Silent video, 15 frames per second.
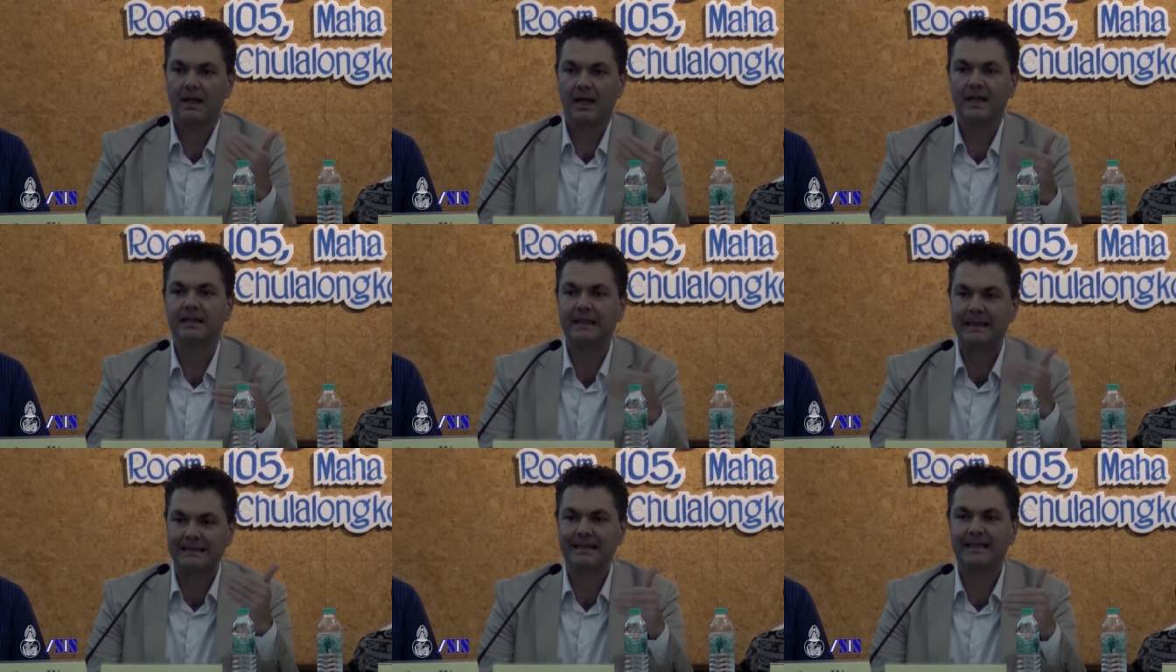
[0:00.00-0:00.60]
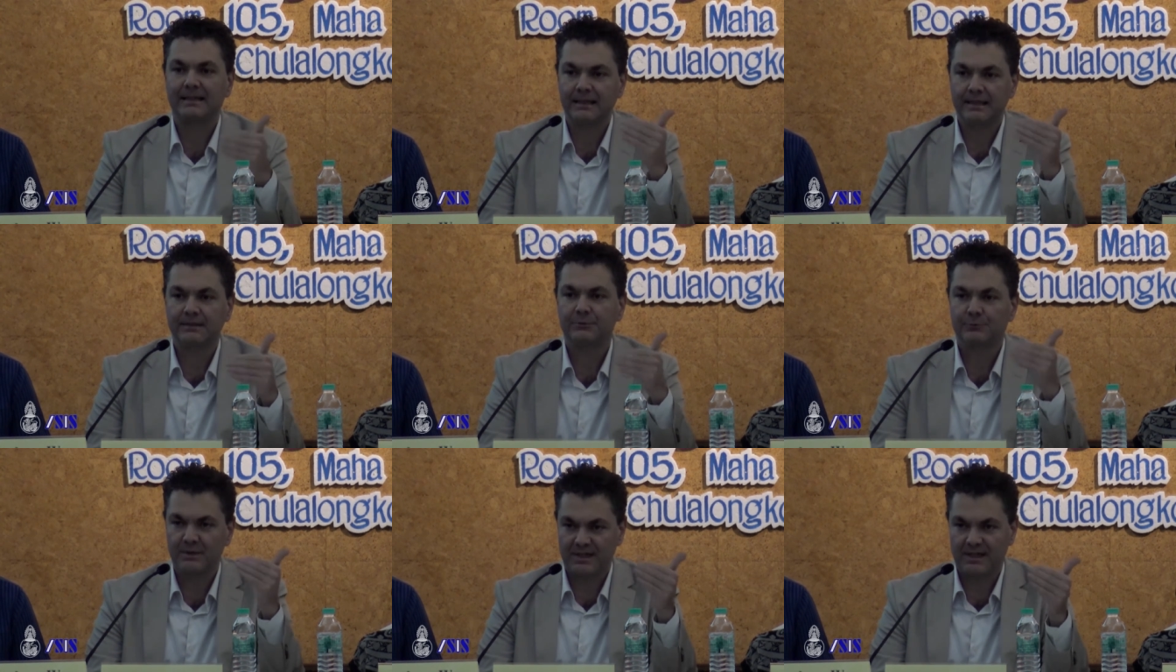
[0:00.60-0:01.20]
and it can lead
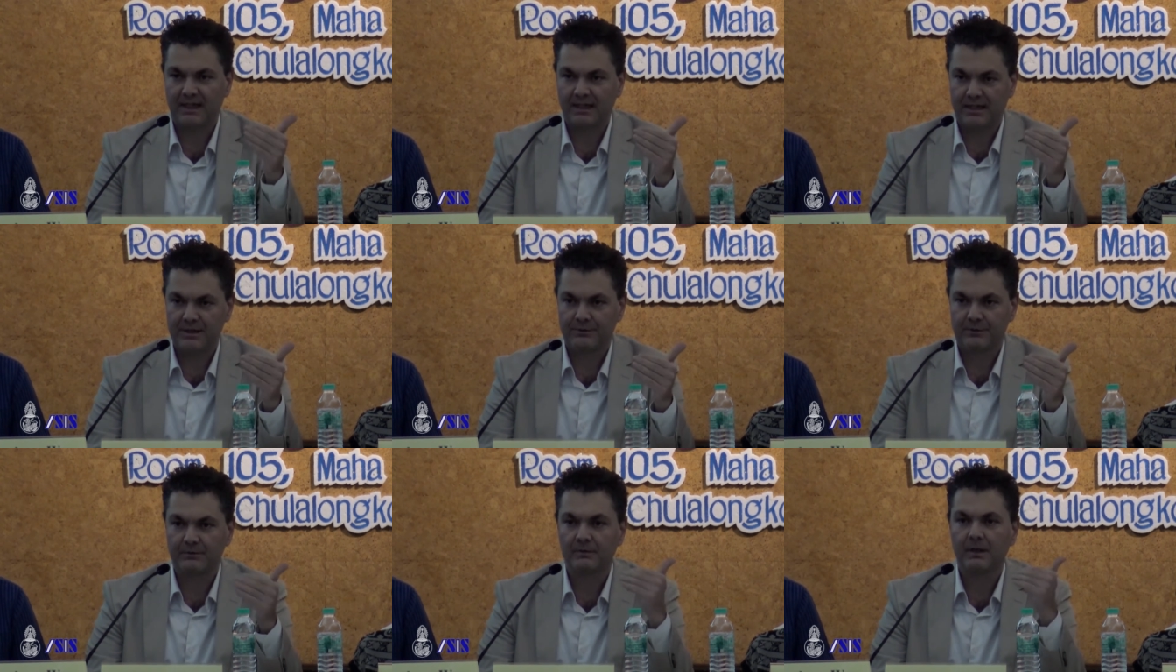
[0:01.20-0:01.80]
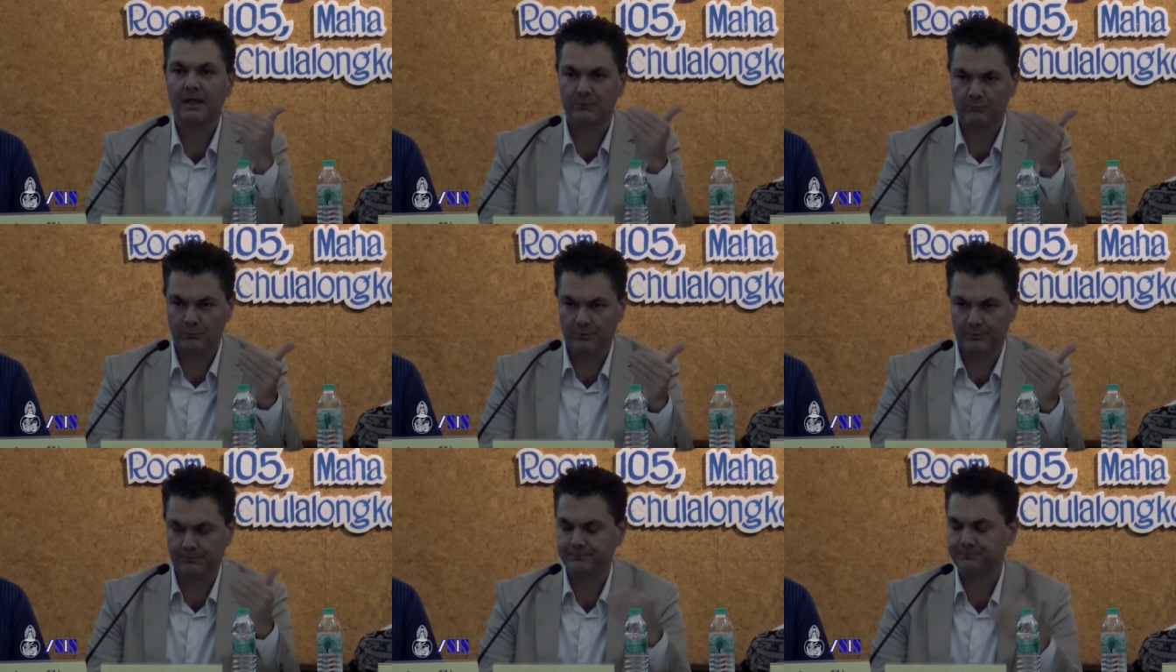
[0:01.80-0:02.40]
to escalation and
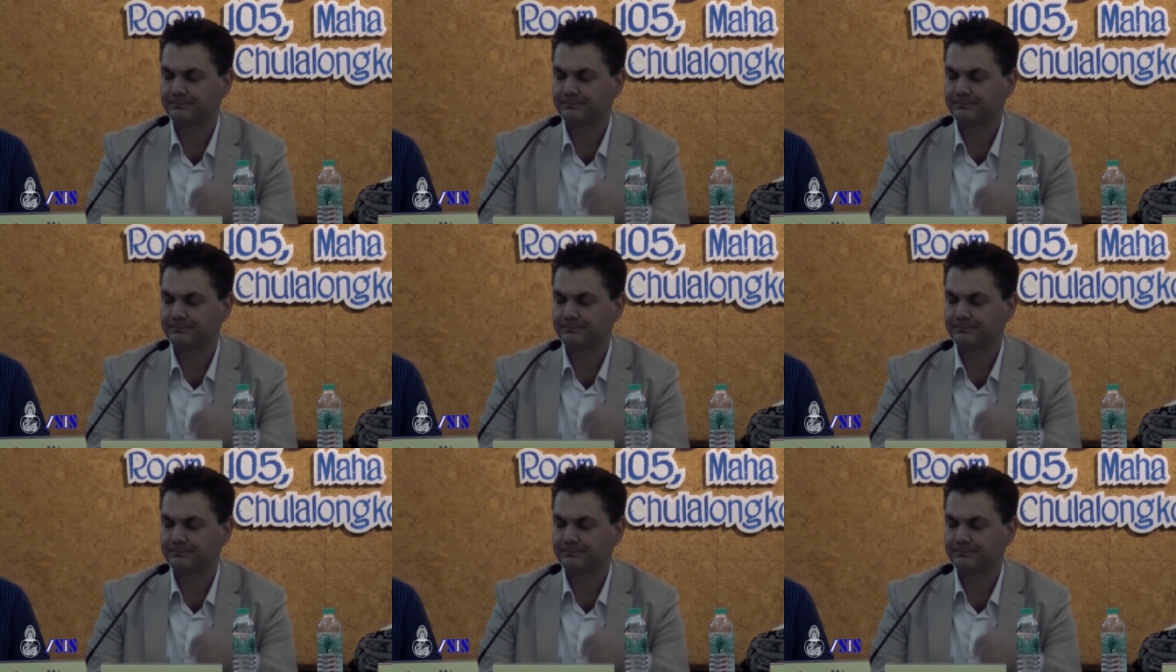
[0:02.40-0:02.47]
war.